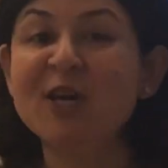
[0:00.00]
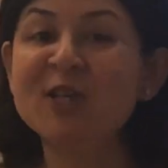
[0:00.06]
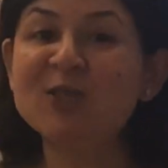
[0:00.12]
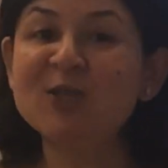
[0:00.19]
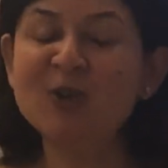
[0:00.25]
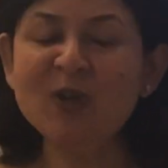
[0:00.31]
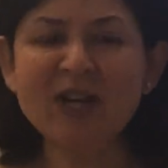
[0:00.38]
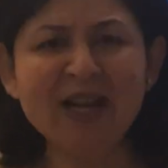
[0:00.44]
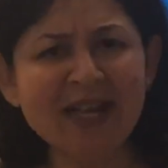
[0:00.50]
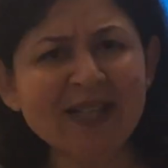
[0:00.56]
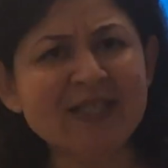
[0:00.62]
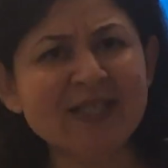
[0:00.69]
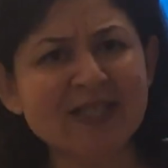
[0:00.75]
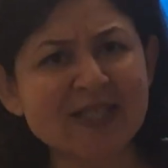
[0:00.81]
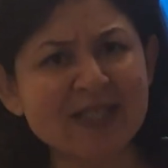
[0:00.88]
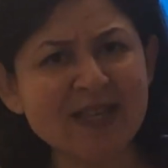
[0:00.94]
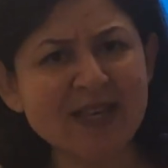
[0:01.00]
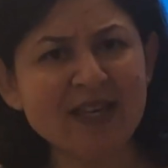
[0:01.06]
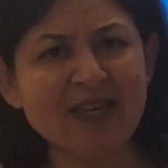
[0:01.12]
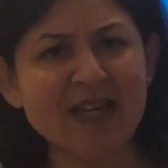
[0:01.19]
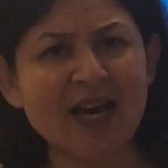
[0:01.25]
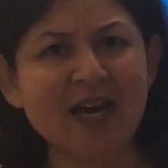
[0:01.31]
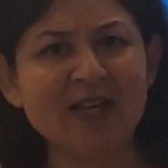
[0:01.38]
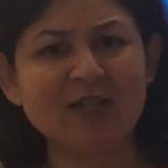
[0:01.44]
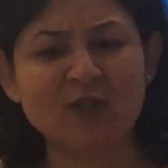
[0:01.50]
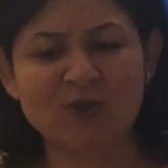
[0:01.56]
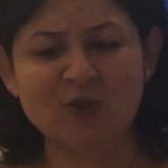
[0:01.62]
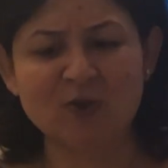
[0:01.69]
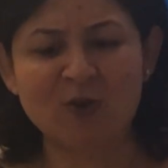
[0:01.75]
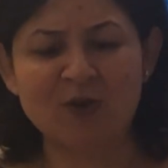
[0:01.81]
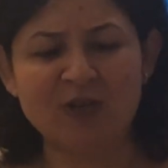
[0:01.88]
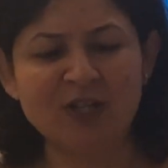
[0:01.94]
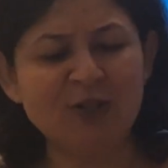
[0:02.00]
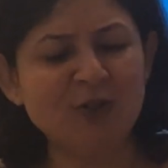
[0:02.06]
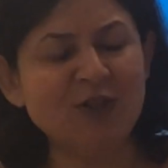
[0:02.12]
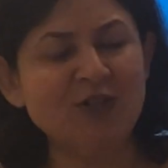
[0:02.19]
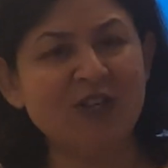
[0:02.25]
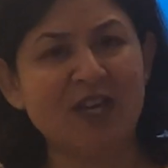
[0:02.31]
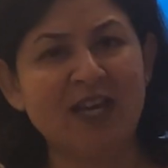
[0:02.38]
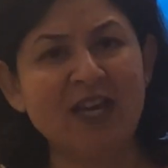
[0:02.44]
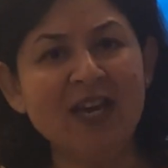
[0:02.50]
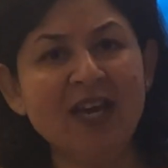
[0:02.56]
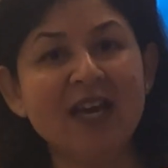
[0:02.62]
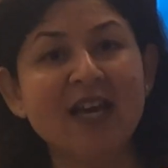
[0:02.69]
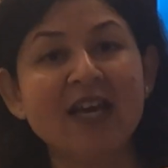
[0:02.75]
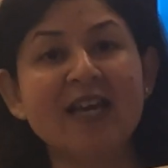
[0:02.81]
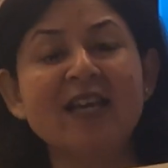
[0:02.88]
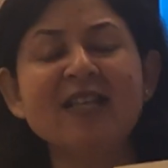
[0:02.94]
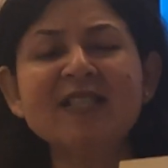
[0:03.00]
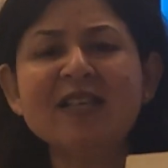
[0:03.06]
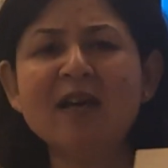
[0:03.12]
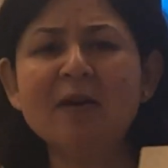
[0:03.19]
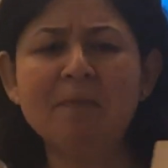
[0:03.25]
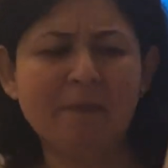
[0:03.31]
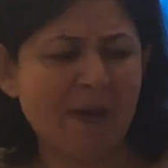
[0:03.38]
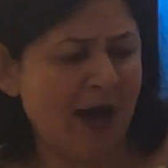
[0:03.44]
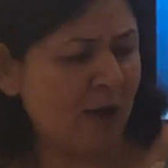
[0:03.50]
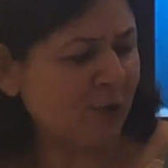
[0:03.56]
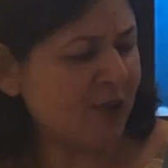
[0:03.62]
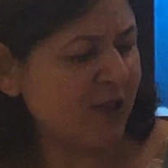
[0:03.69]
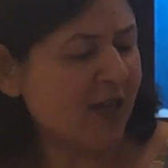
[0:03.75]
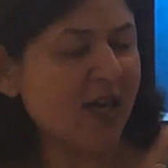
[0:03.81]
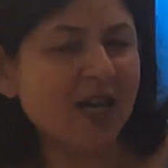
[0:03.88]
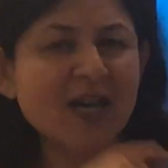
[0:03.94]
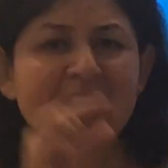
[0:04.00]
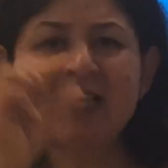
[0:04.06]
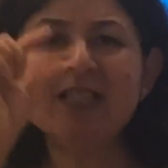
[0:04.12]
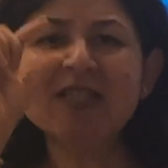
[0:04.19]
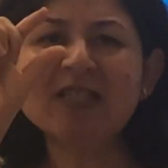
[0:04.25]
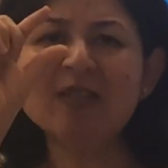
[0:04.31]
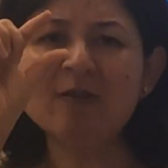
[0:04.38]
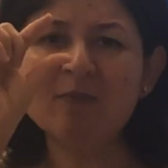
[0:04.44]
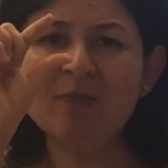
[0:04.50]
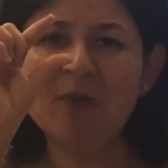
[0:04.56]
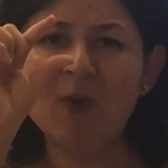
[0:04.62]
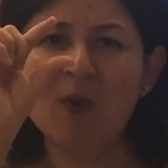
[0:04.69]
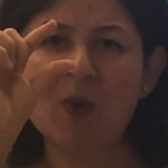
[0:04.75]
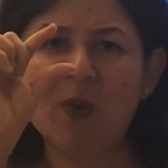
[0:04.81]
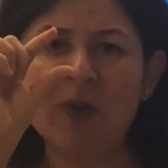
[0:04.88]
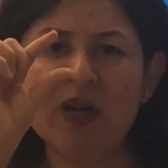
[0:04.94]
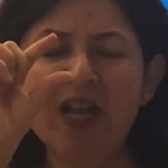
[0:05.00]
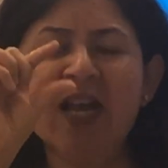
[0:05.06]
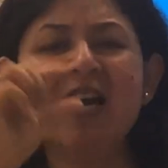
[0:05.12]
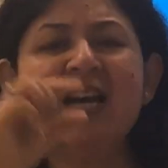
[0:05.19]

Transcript: So let's see, our story today is about a small,